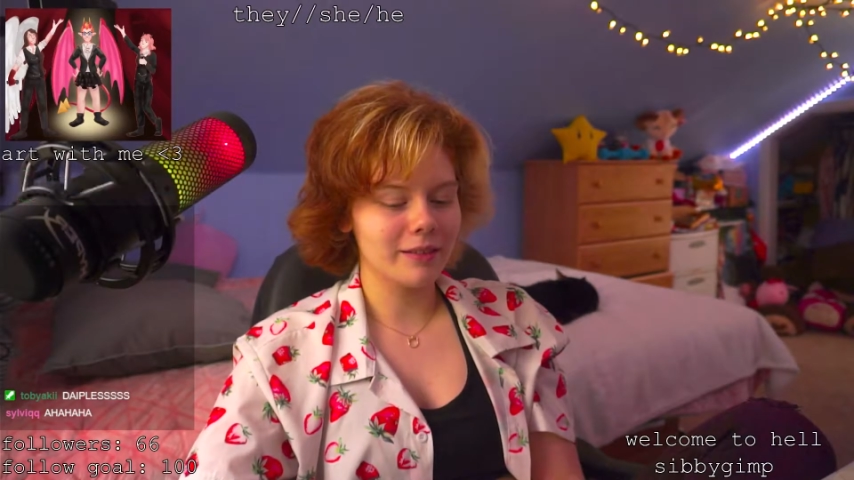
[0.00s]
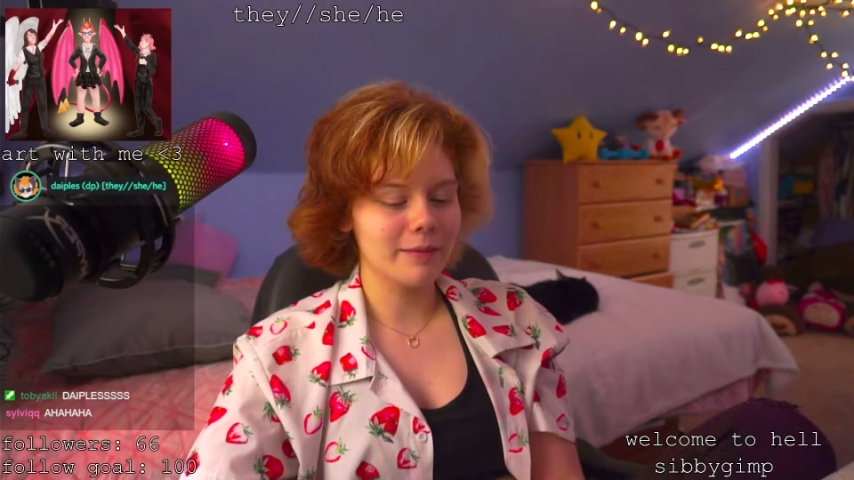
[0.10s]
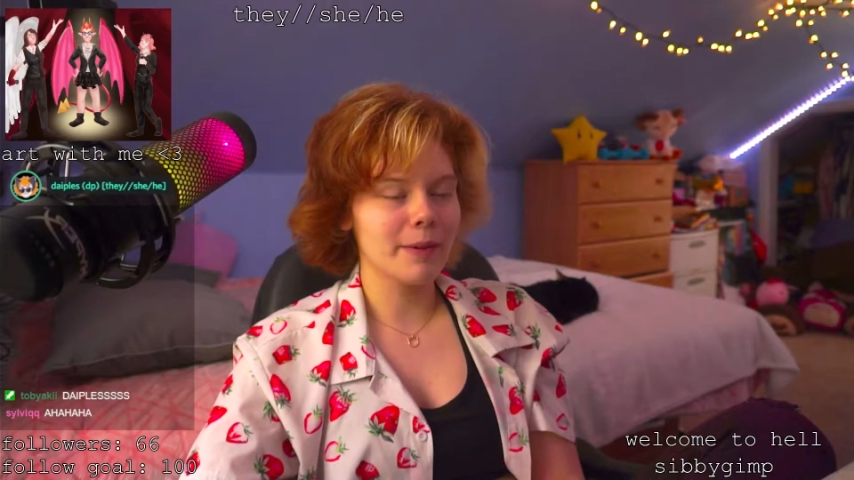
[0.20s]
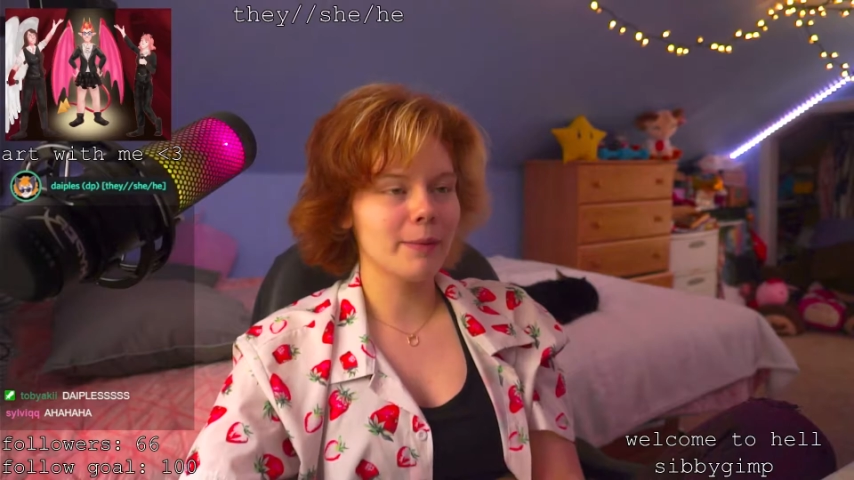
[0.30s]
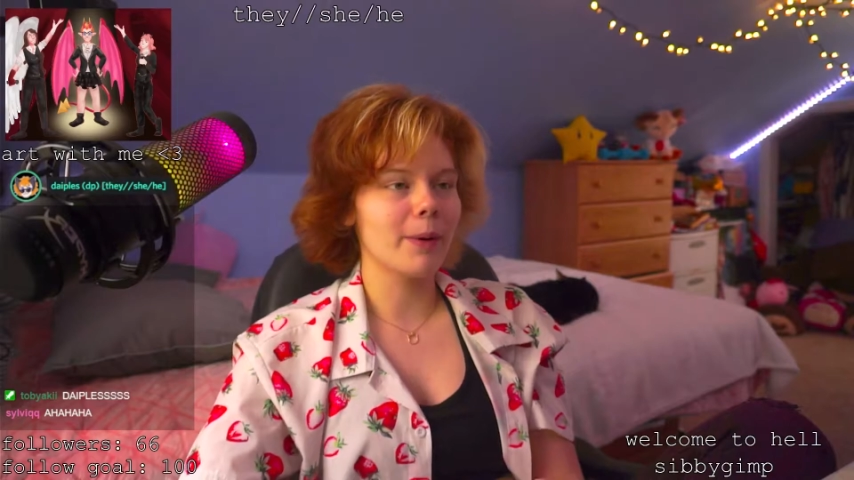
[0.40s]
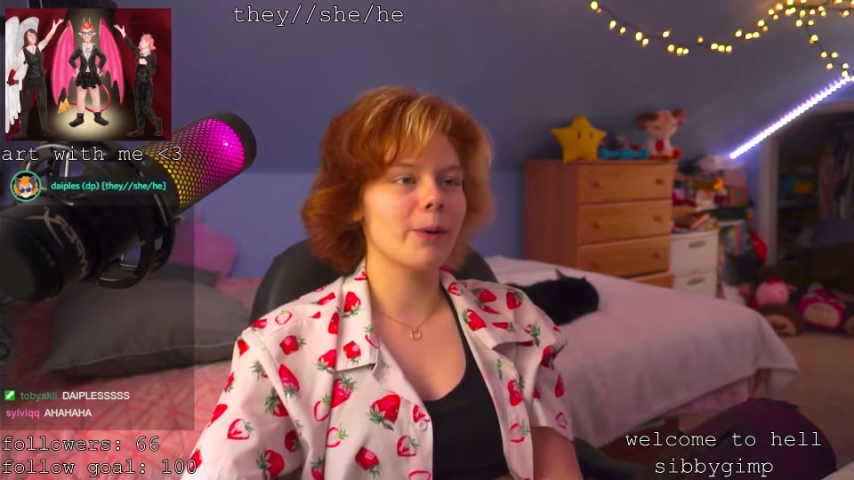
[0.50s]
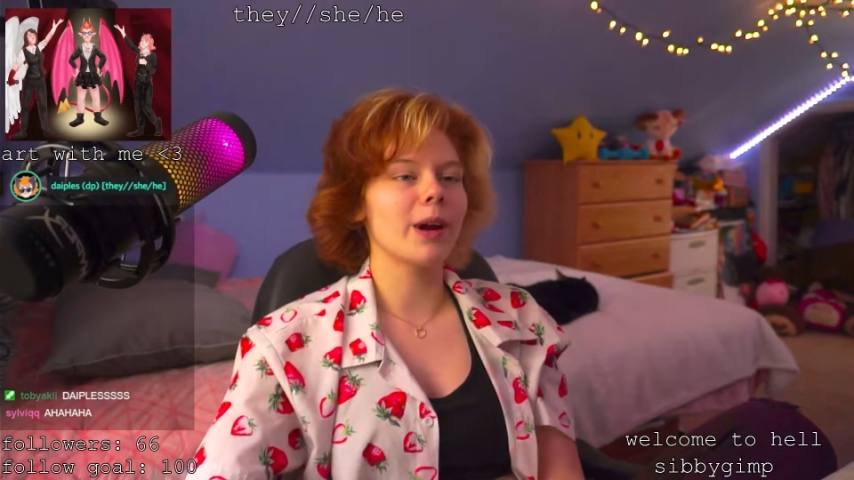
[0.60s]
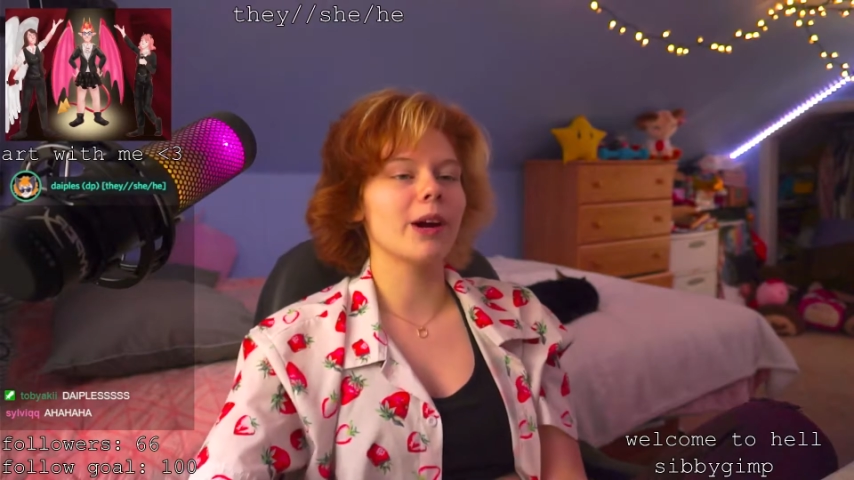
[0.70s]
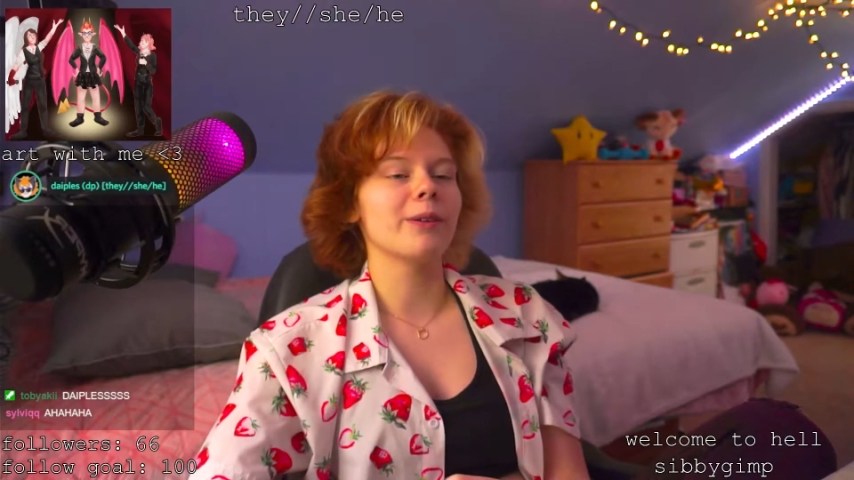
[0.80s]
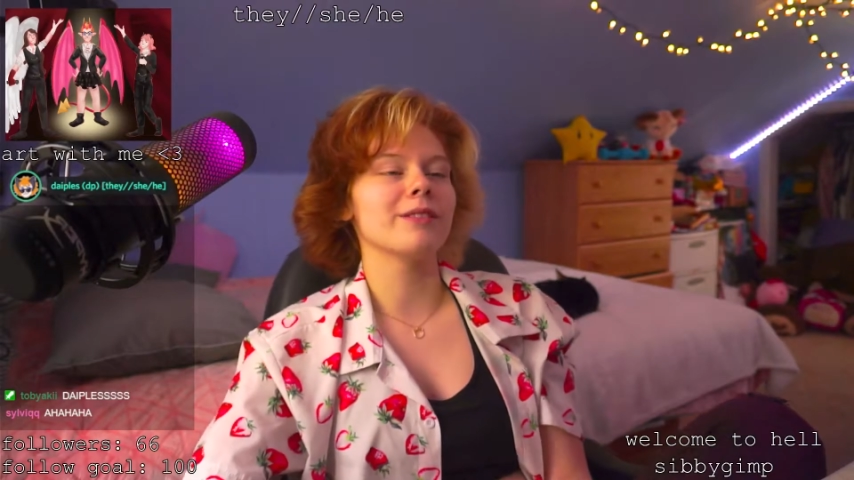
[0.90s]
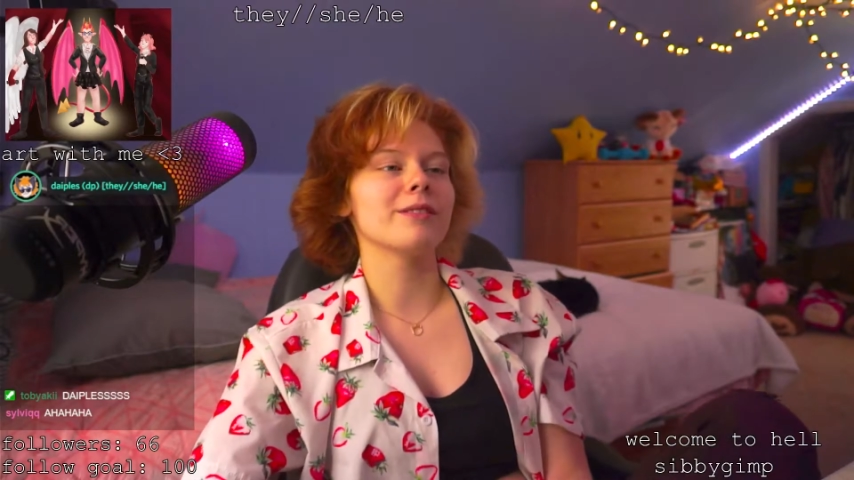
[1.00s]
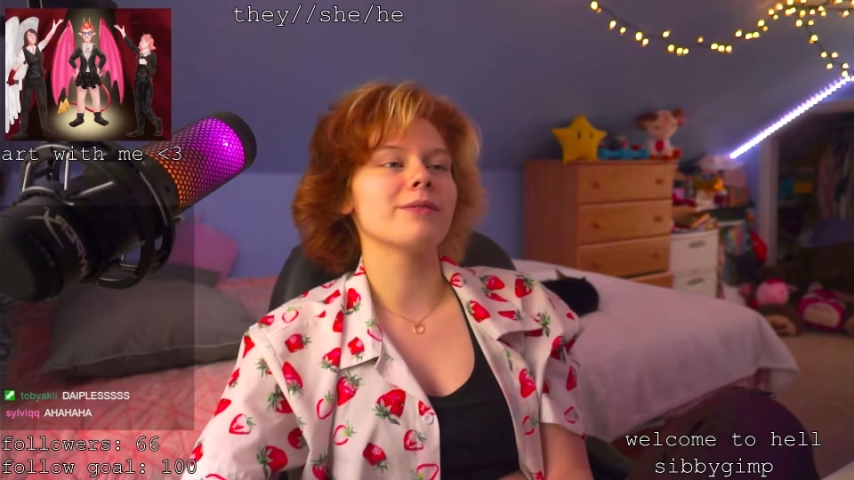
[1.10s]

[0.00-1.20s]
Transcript: meet my requirements